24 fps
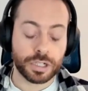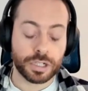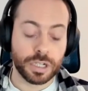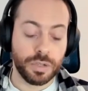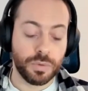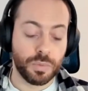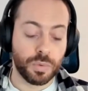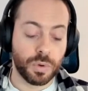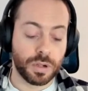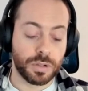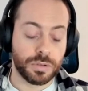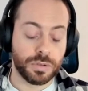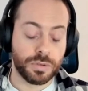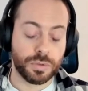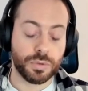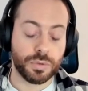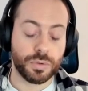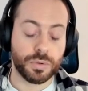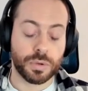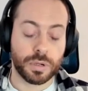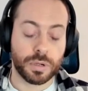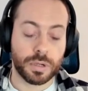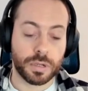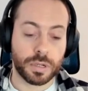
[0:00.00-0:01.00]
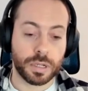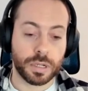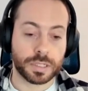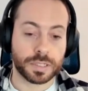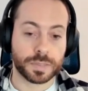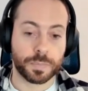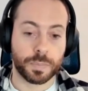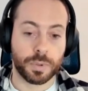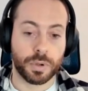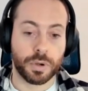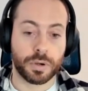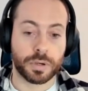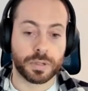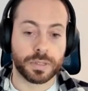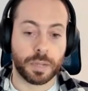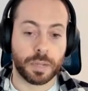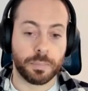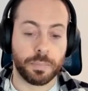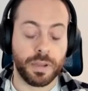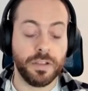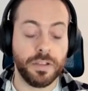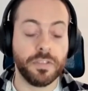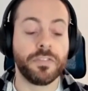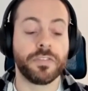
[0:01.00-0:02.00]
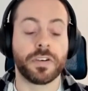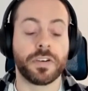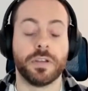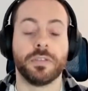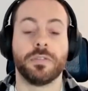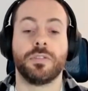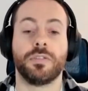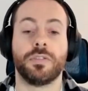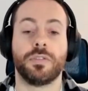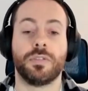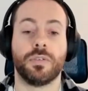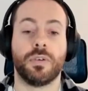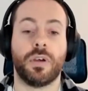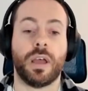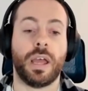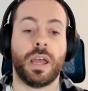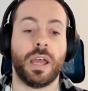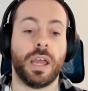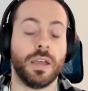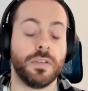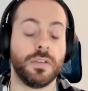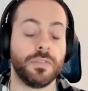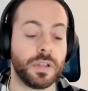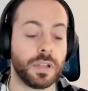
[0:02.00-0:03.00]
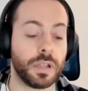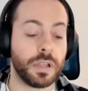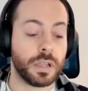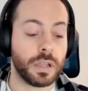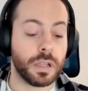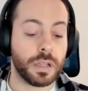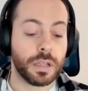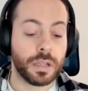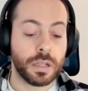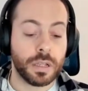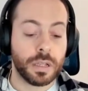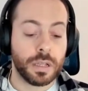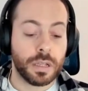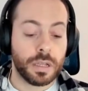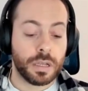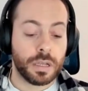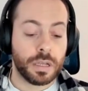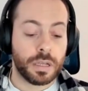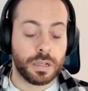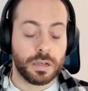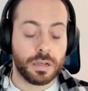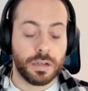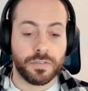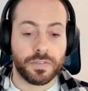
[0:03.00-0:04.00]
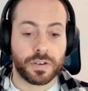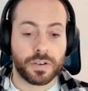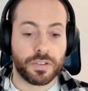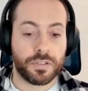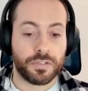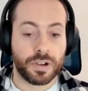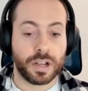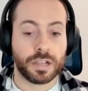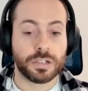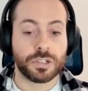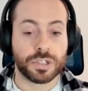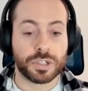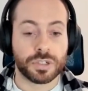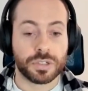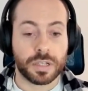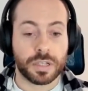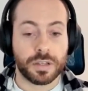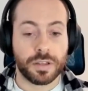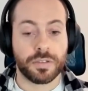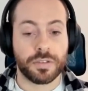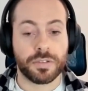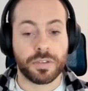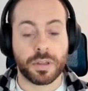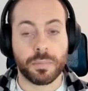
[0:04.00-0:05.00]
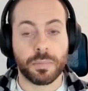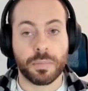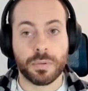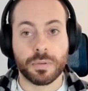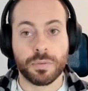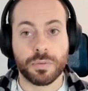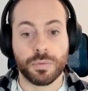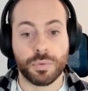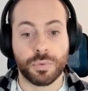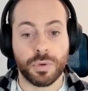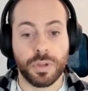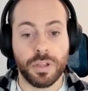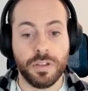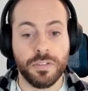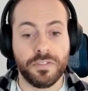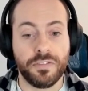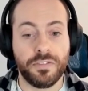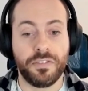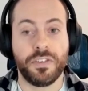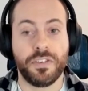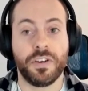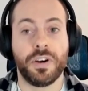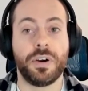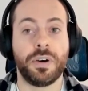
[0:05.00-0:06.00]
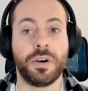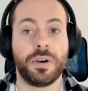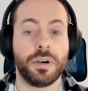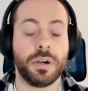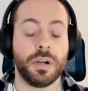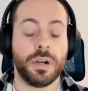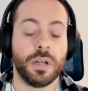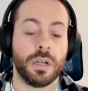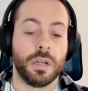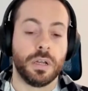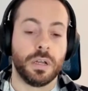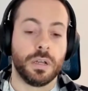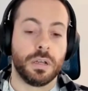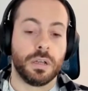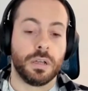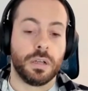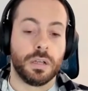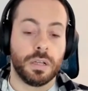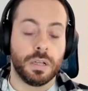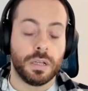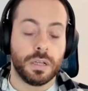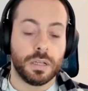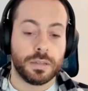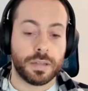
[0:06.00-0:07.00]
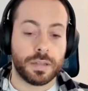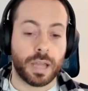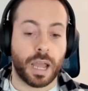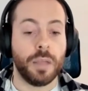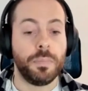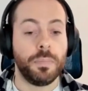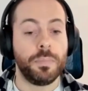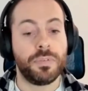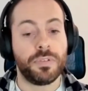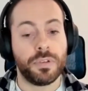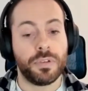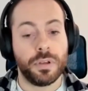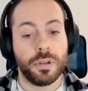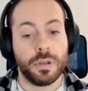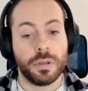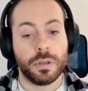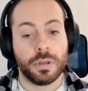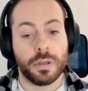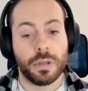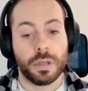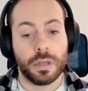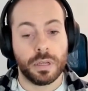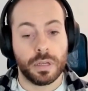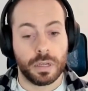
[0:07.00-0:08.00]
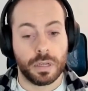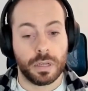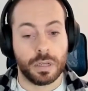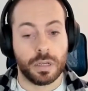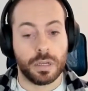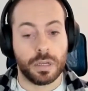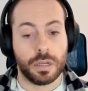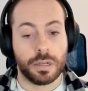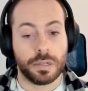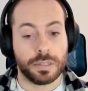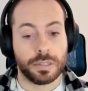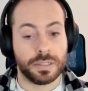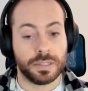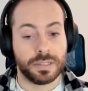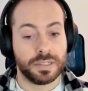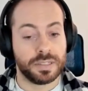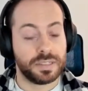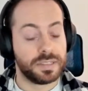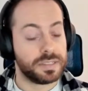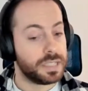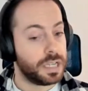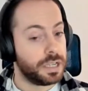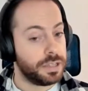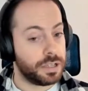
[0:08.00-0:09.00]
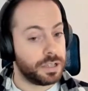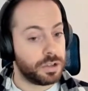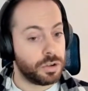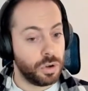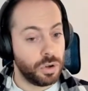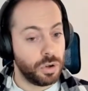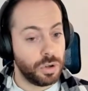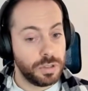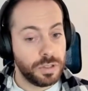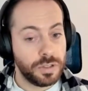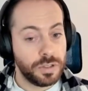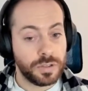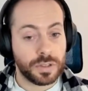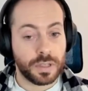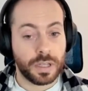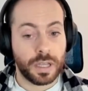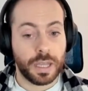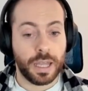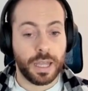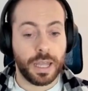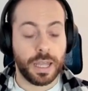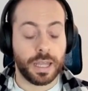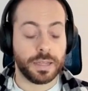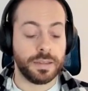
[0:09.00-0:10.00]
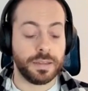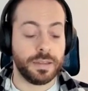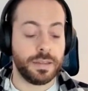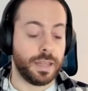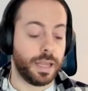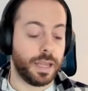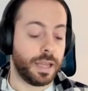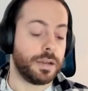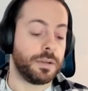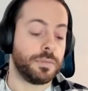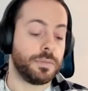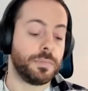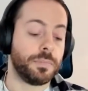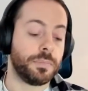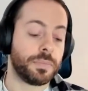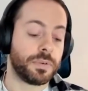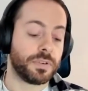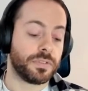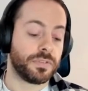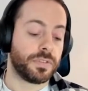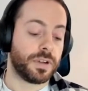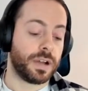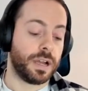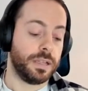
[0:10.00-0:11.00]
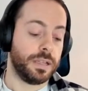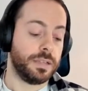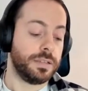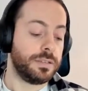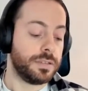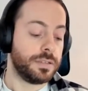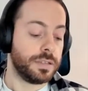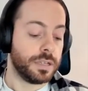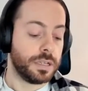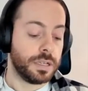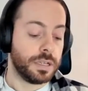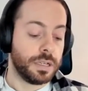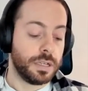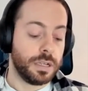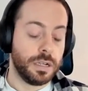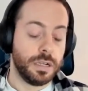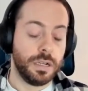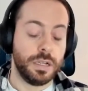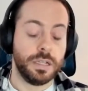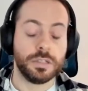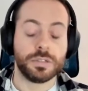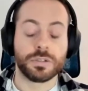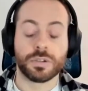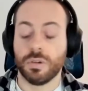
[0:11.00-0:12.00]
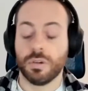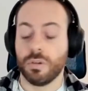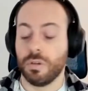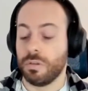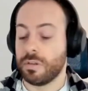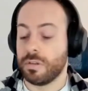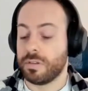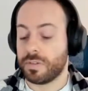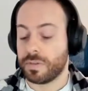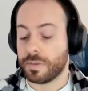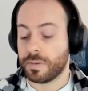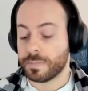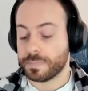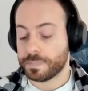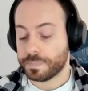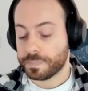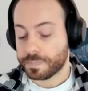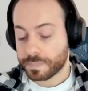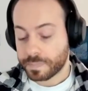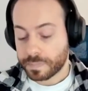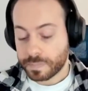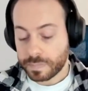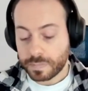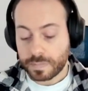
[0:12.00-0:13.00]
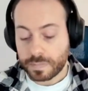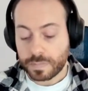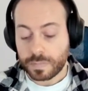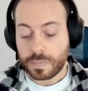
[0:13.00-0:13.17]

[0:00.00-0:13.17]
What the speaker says: We actually want to explore type inference, so having an infrastructure that is able to infer types inside the code and then provide lint rules